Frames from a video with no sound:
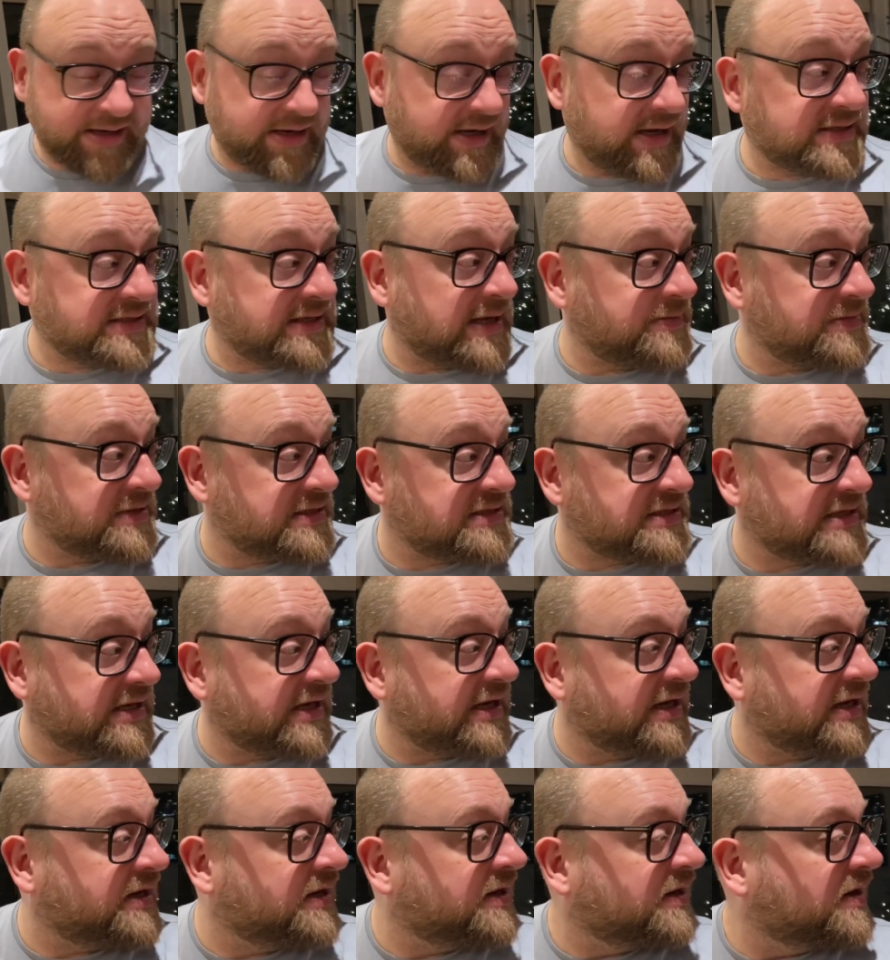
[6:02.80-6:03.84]
attempt at
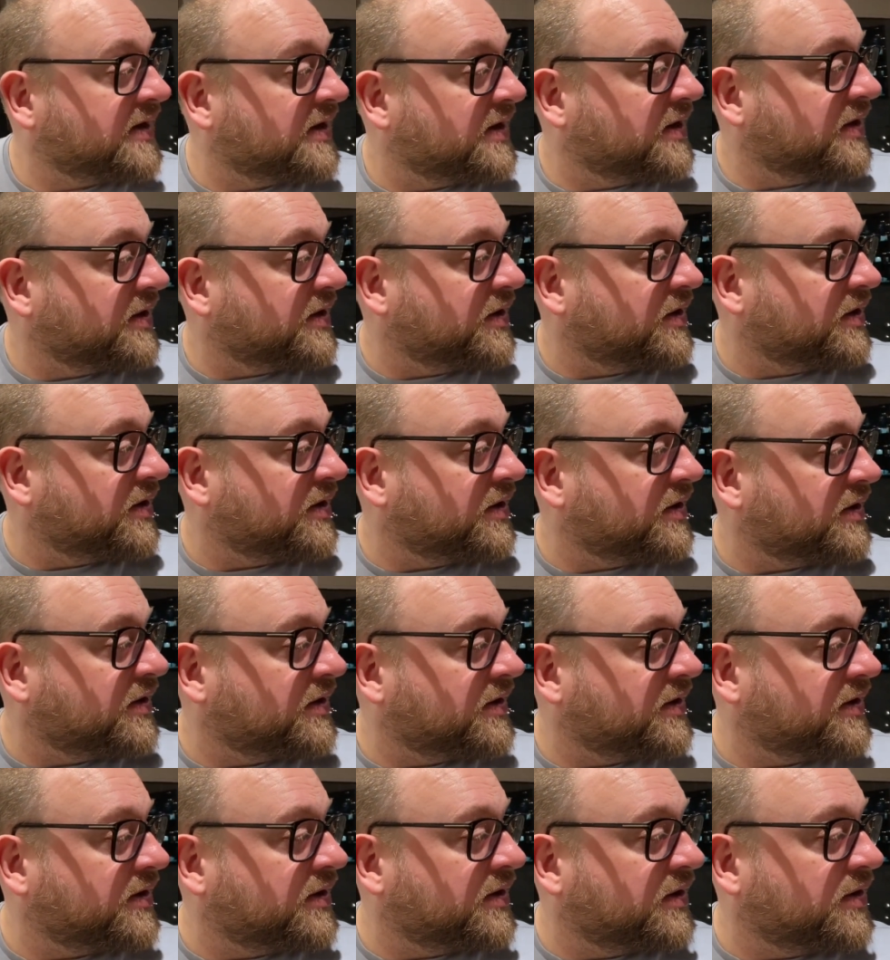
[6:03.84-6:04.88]
singing. We have,
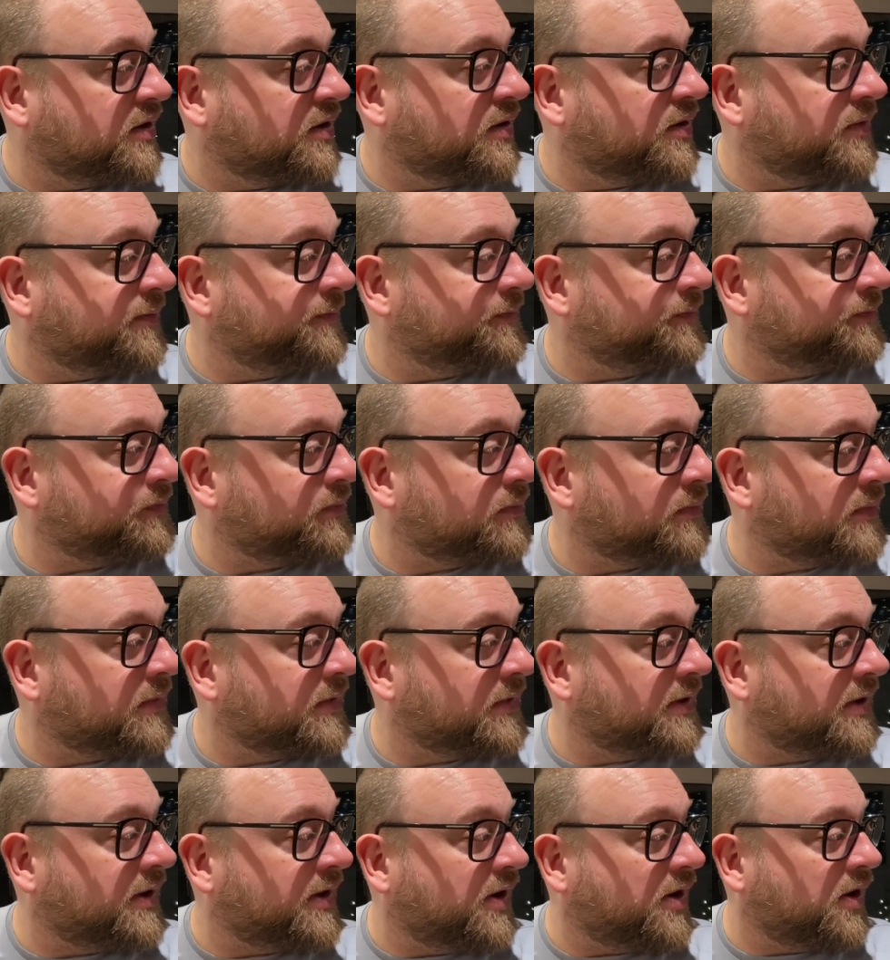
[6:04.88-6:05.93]
an, we have an
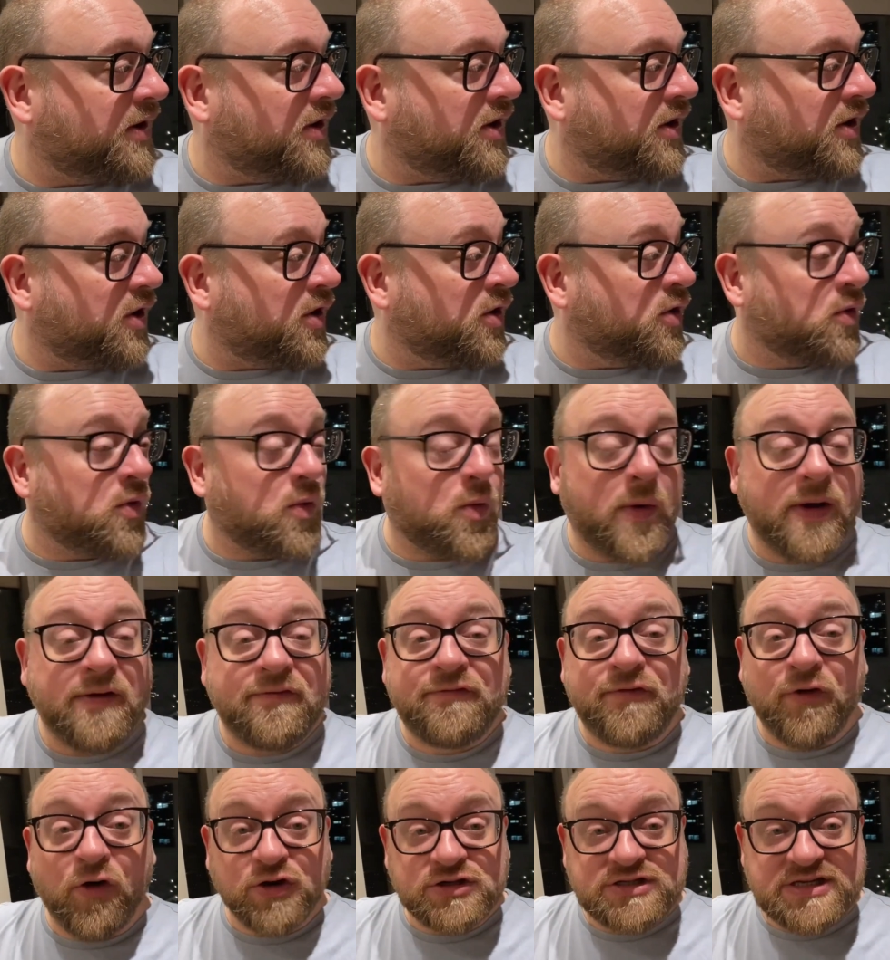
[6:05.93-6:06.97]
hour and... Oh, we're
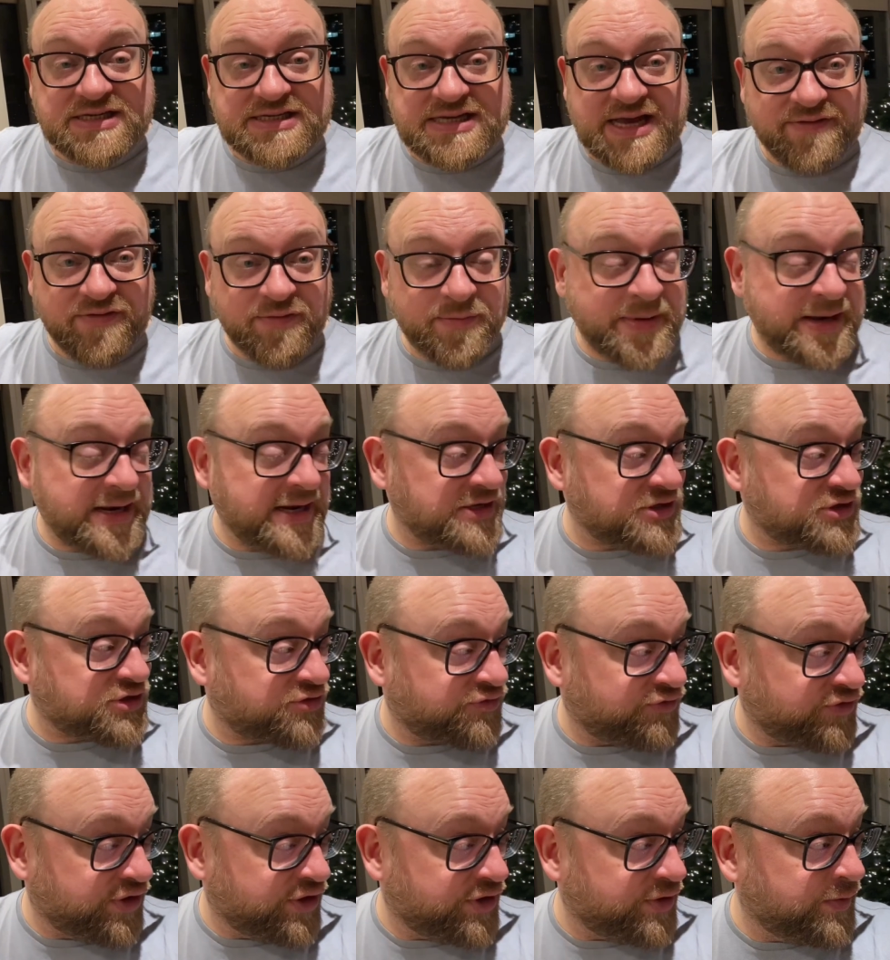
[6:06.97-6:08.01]
47 minutes
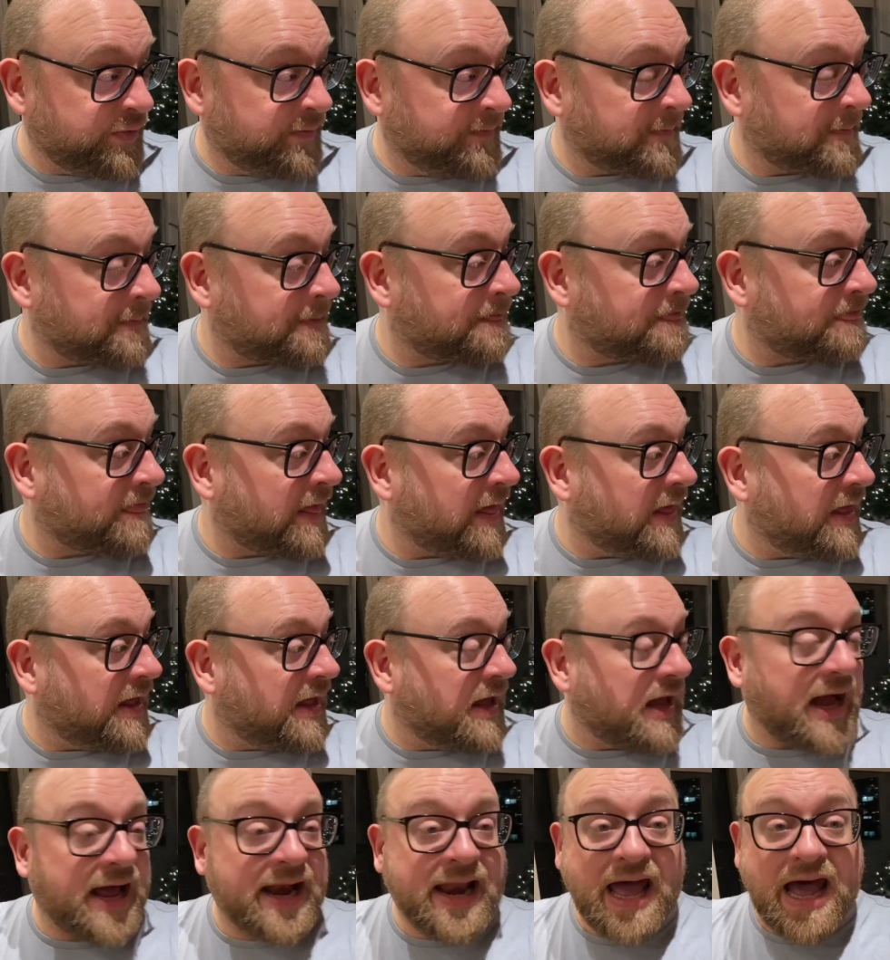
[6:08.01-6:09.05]
through.
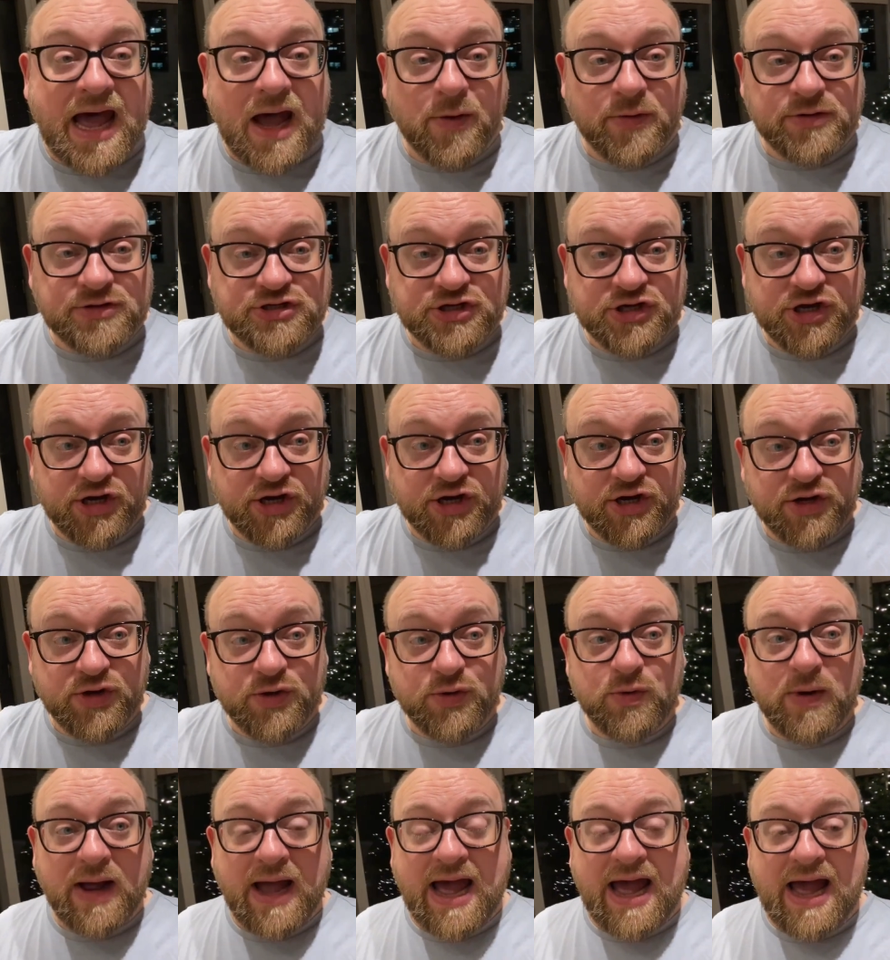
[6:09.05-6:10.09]
An hour to
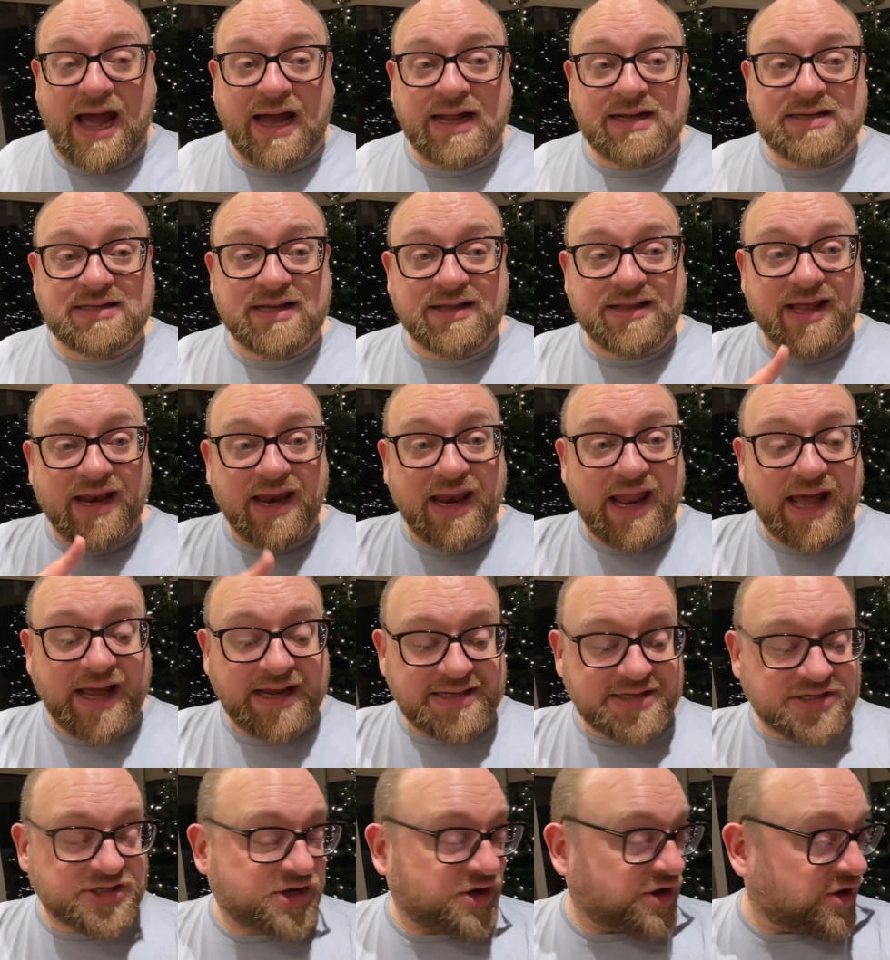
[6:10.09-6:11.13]
go, and the
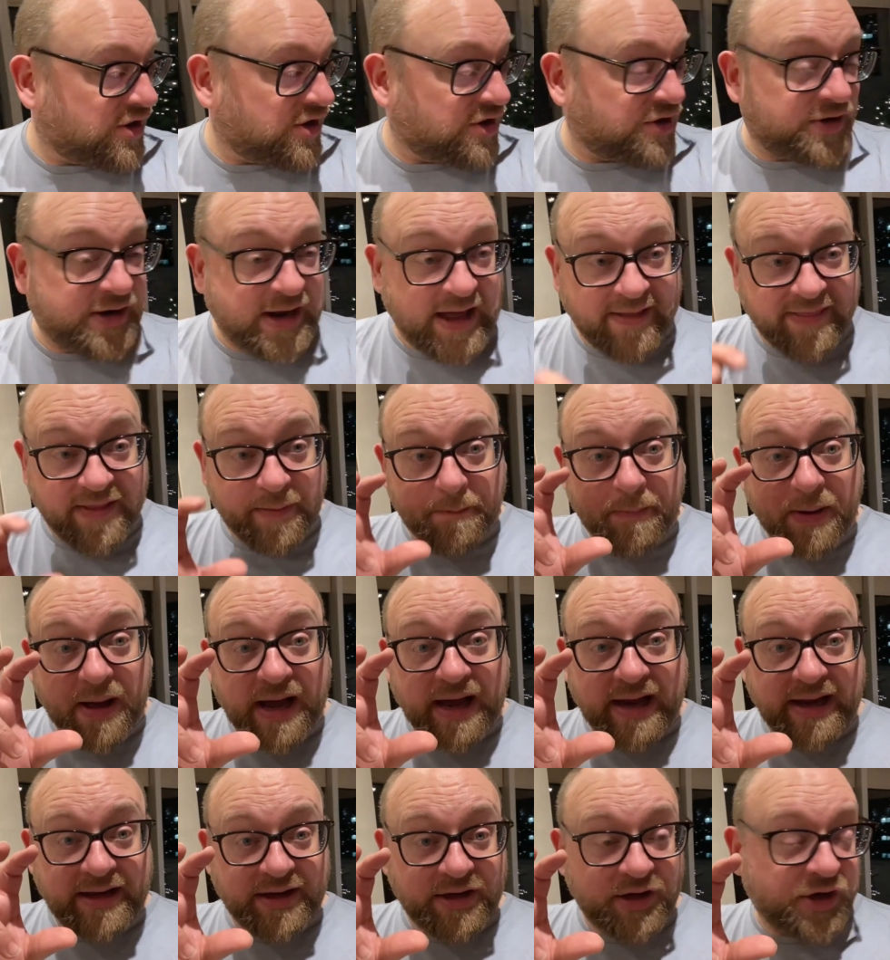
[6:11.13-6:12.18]
lights are on, and the
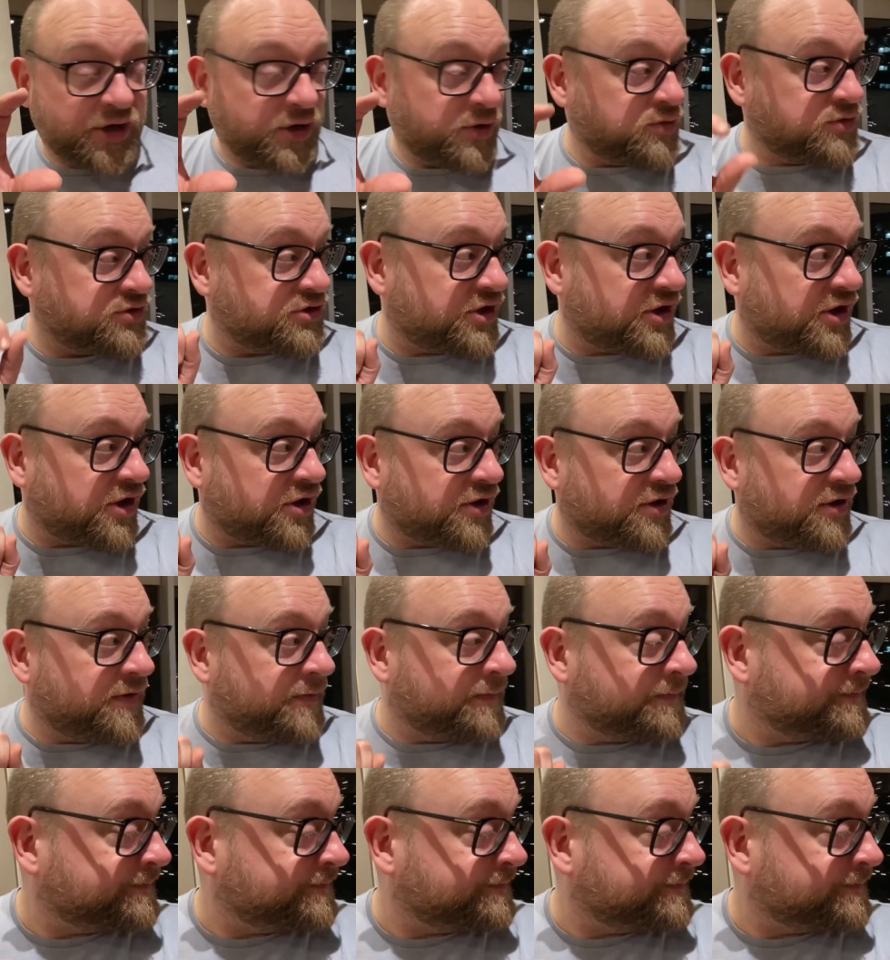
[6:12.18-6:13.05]
pine cones are on.